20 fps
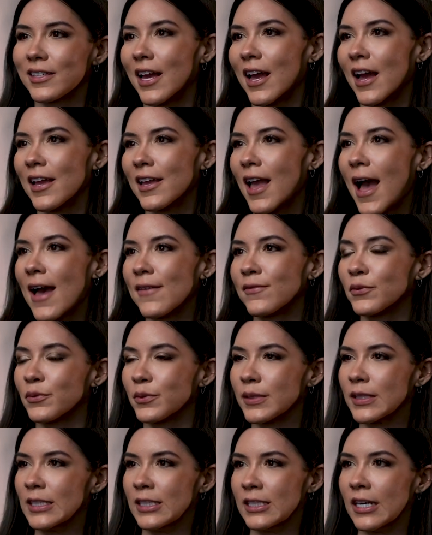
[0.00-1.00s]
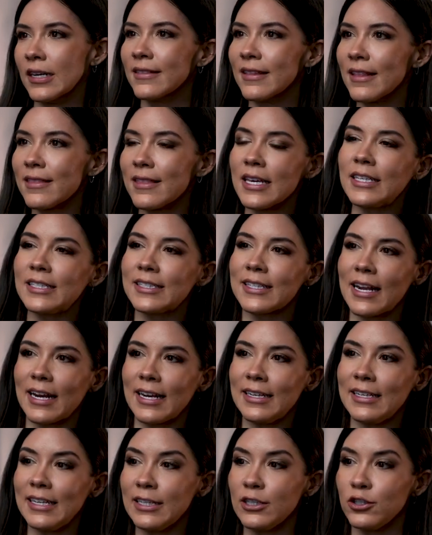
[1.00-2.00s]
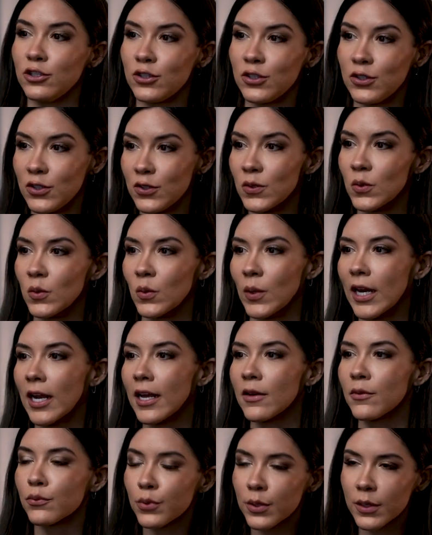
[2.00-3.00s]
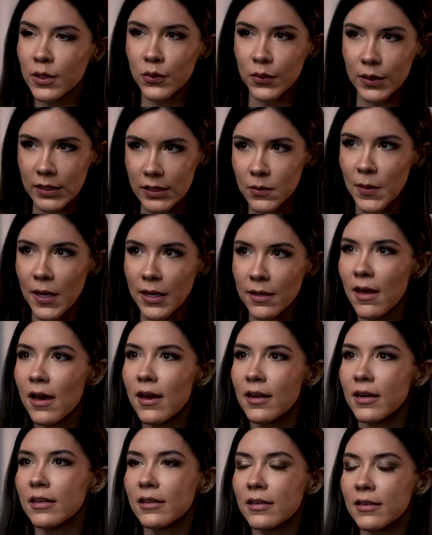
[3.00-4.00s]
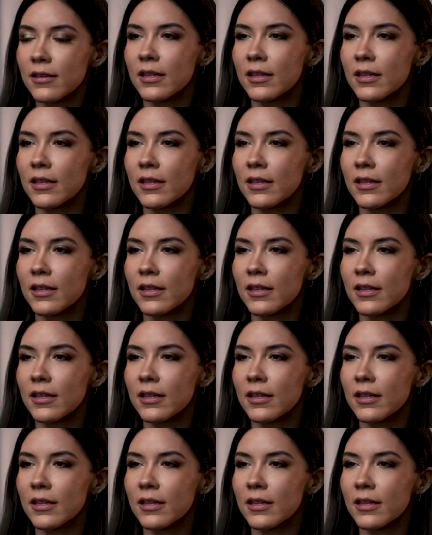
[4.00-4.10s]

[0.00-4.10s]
I haven't really done the things that I need to do. And I really respect that. And I